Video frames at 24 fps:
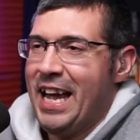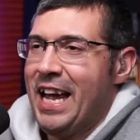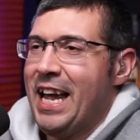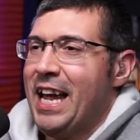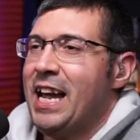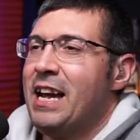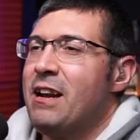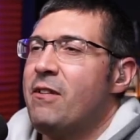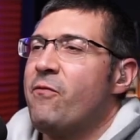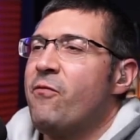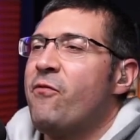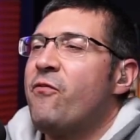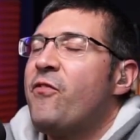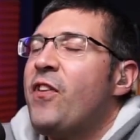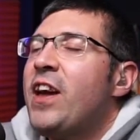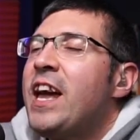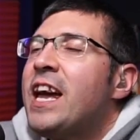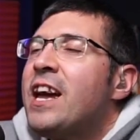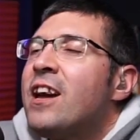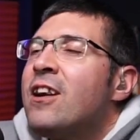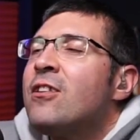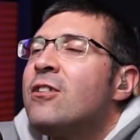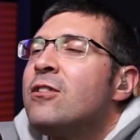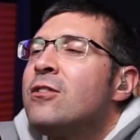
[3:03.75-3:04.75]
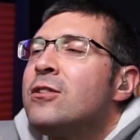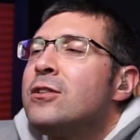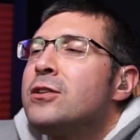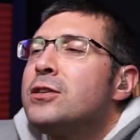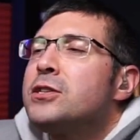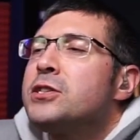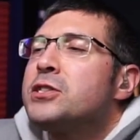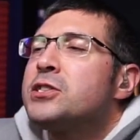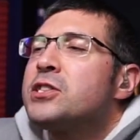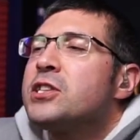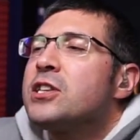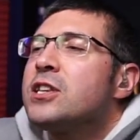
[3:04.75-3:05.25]
It
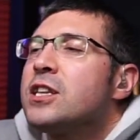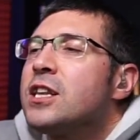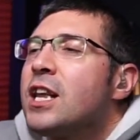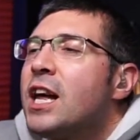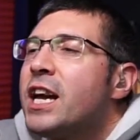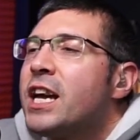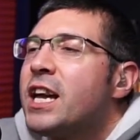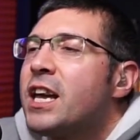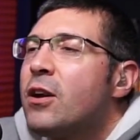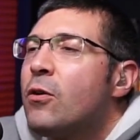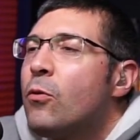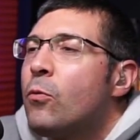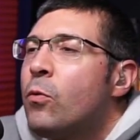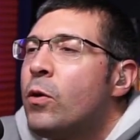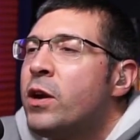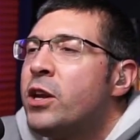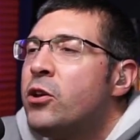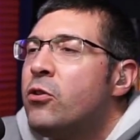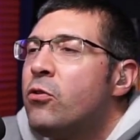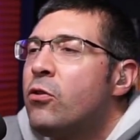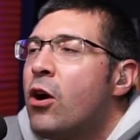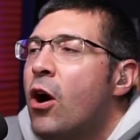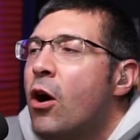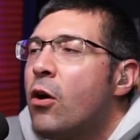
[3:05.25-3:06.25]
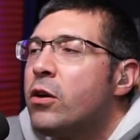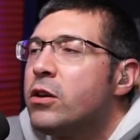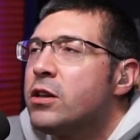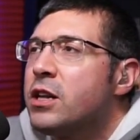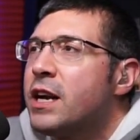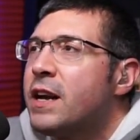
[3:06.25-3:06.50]
feels like when you go to,